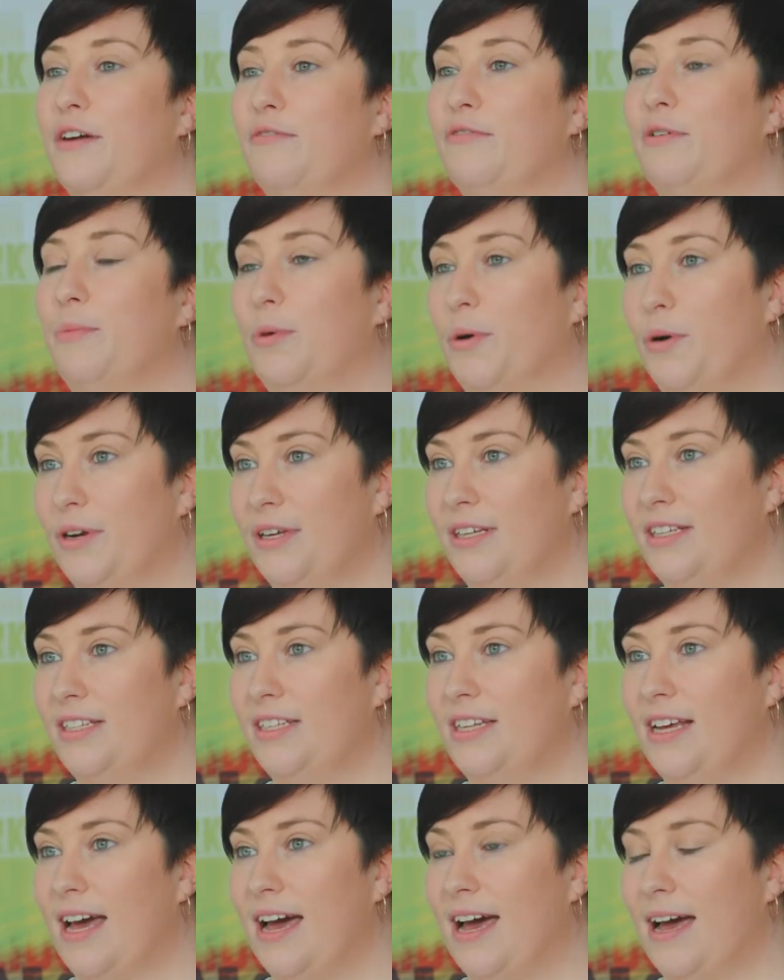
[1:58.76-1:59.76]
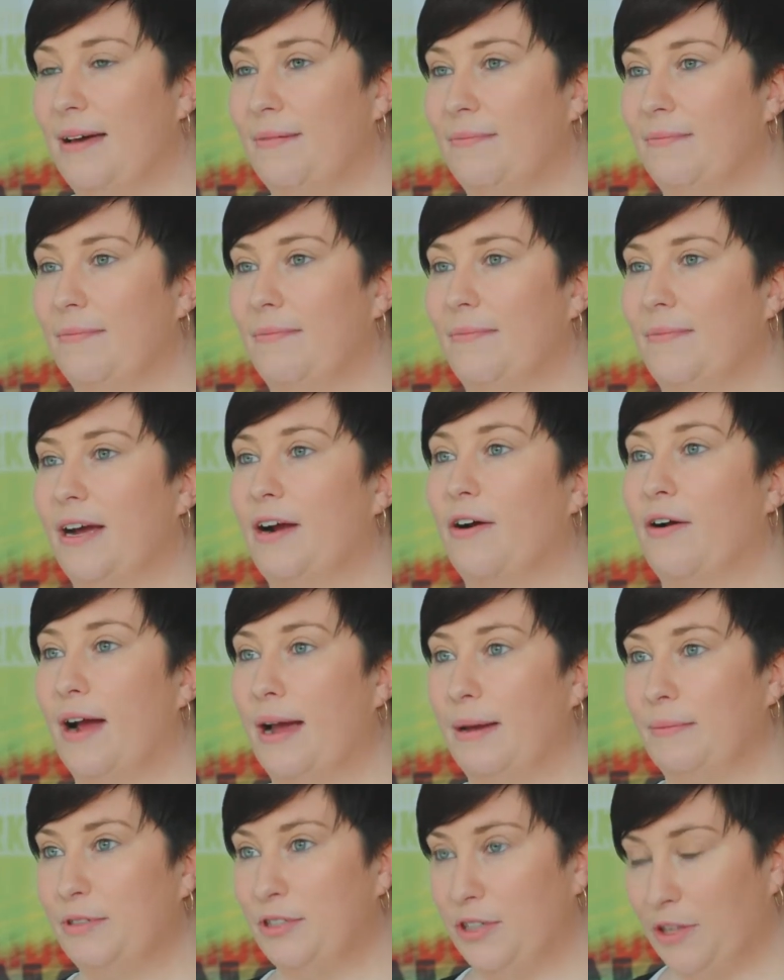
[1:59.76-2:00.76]
you have reported a
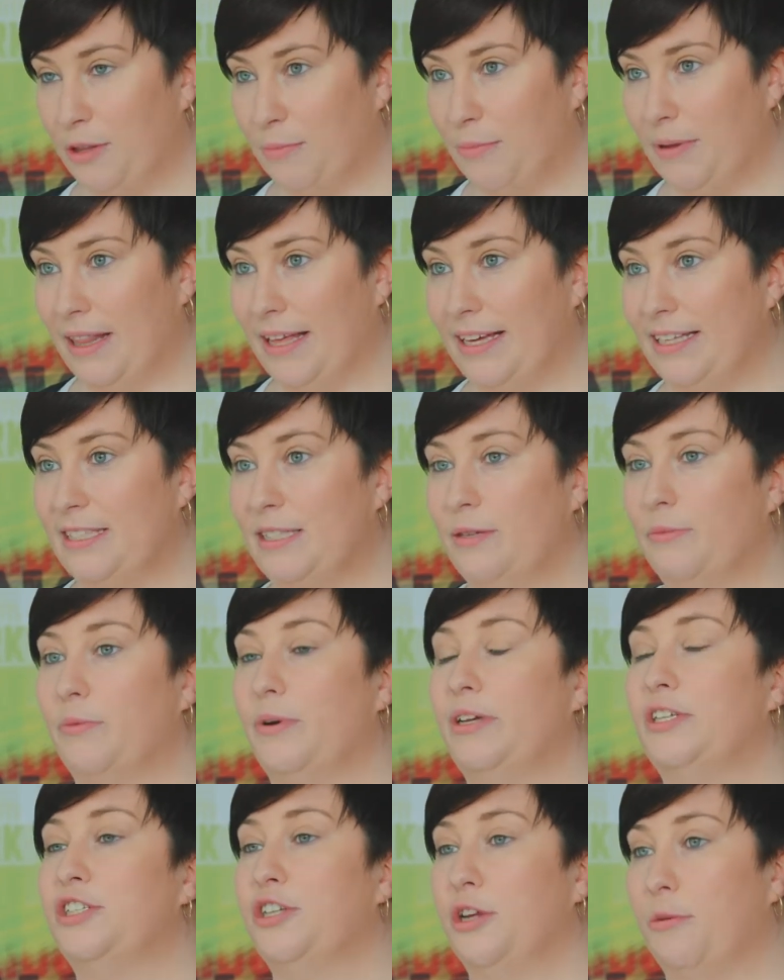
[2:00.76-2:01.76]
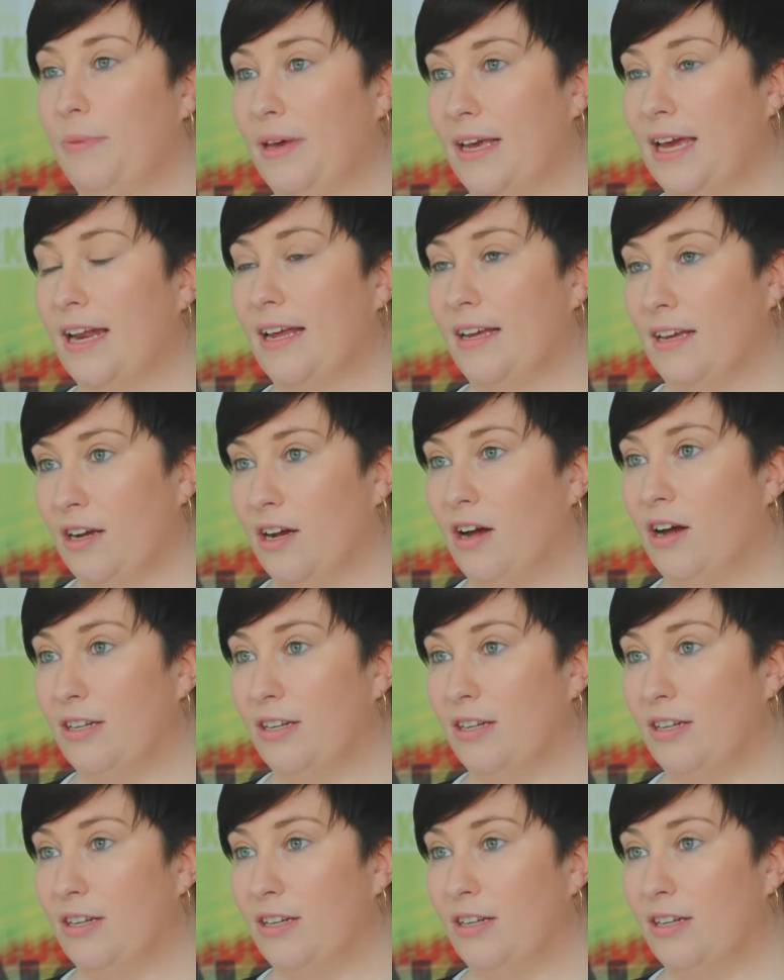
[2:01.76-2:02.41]
crime to the police, we should be getting in